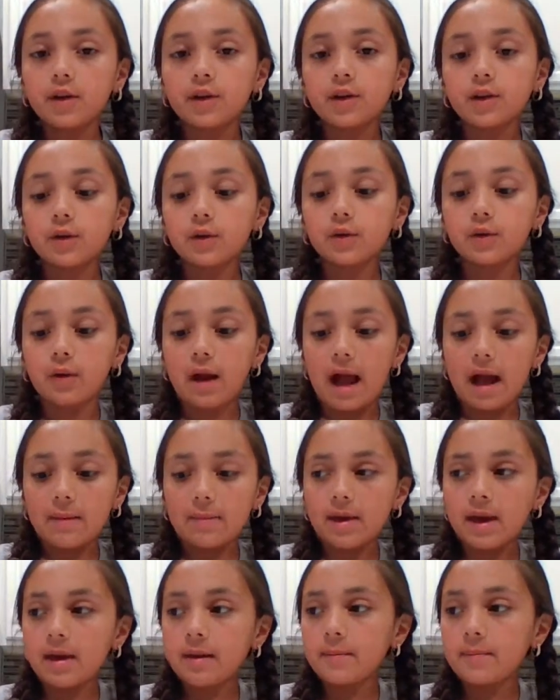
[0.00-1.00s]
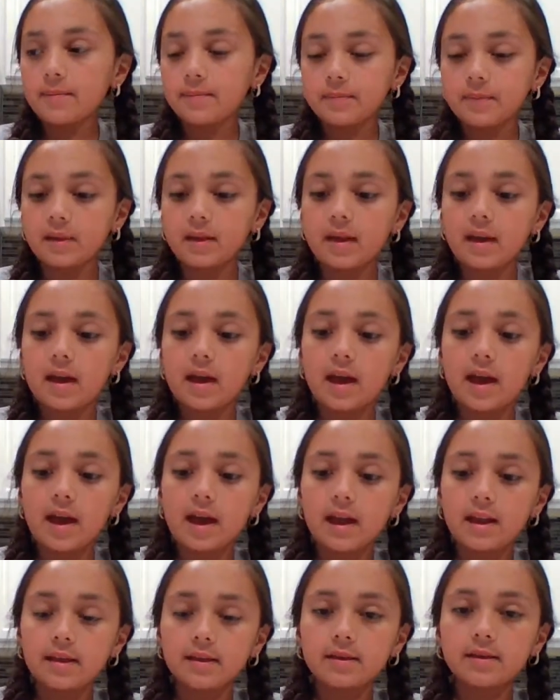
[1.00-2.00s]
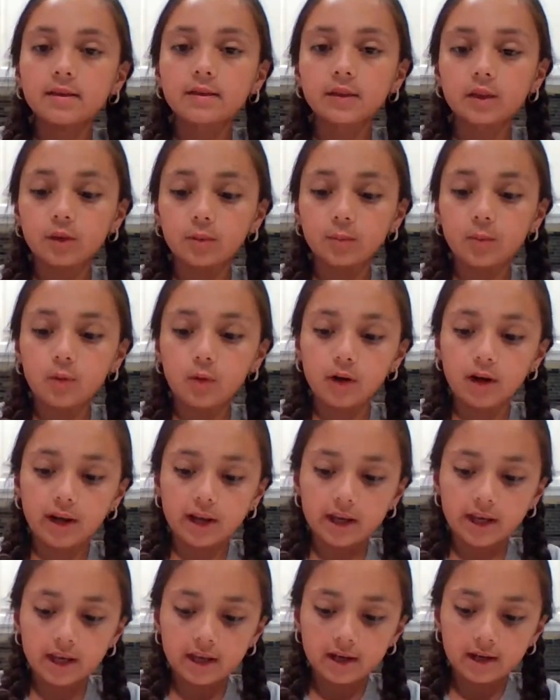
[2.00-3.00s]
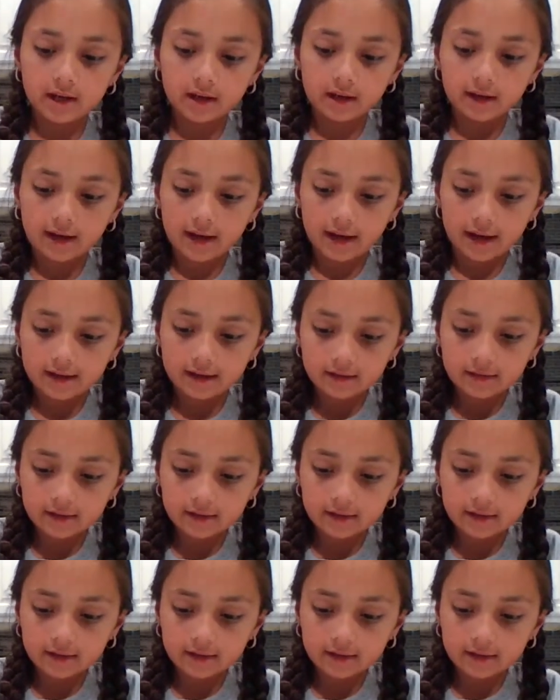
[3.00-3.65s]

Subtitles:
You grab it and you pour it in again.